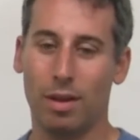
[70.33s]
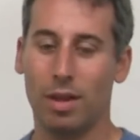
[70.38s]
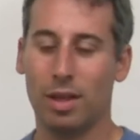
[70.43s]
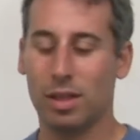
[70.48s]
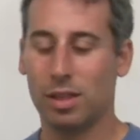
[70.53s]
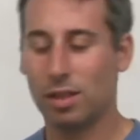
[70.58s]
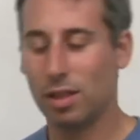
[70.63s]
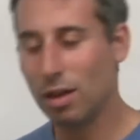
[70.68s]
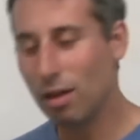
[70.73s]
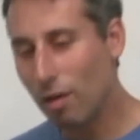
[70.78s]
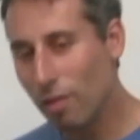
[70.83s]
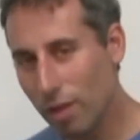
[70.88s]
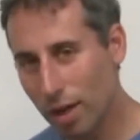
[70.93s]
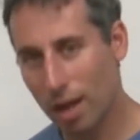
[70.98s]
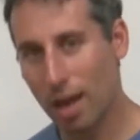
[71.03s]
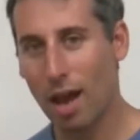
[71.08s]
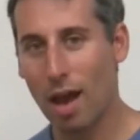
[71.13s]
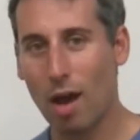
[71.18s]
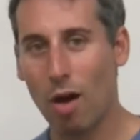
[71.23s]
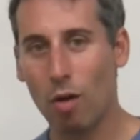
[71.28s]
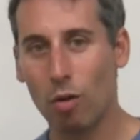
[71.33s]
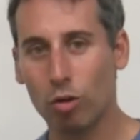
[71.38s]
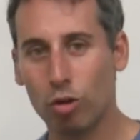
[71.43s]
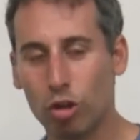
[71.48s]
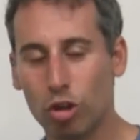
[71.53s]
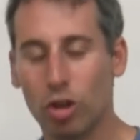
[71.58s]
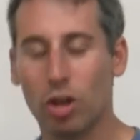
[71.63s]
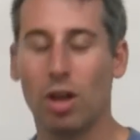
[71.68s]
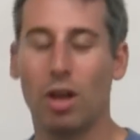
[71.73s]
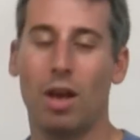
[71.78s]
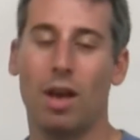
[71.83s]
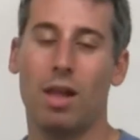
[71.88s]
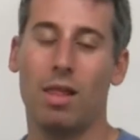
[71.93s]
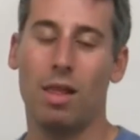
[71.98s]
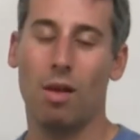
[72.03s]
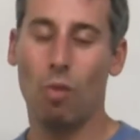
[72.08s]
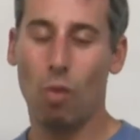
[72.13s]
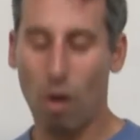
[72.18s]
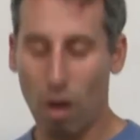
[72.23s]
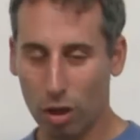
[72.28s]
They sit on the couch,
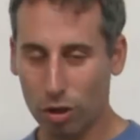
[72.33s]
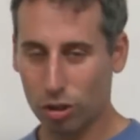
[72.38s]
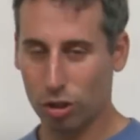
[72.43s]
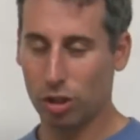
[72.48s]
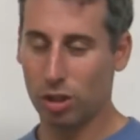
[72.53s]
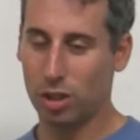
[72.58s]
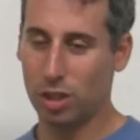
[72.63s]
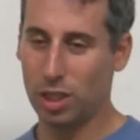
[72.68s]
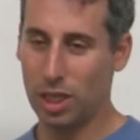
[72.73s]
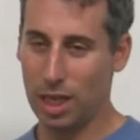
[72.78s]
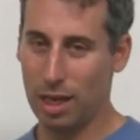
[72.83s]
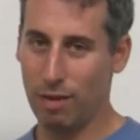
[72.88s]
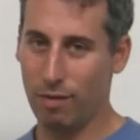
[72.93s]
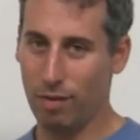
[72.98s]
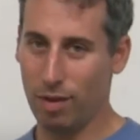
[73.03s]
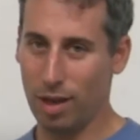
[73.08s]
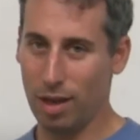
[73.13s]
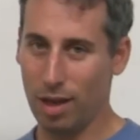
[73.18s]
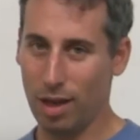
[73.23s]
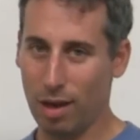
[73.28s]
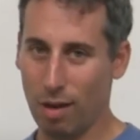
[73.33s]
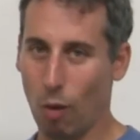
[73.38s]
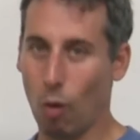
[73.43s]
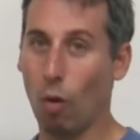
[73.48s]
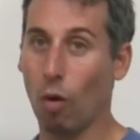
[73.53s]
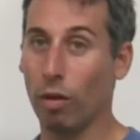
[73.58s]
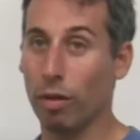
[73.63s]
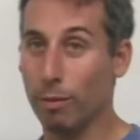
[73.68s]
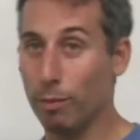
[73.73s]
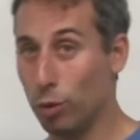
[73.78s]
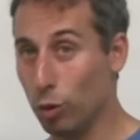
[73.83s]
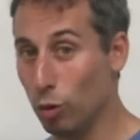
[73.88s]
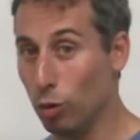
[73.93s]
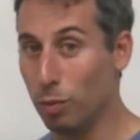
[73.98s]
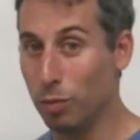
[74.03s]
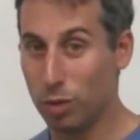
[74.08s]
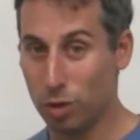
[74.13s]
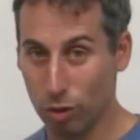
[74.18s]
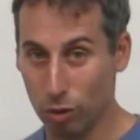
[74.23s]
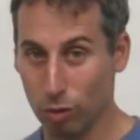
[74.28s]
and they watch TV or the
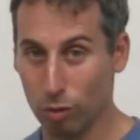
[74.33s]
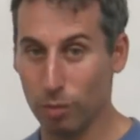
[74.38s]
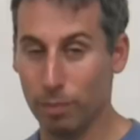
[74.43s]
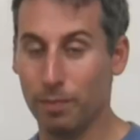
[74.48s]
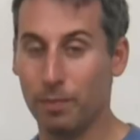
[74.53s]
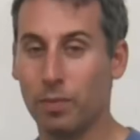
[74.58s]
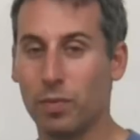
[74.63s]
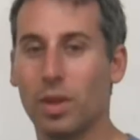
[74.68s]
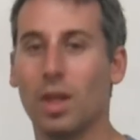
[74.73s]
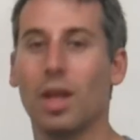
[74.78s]
boob tube,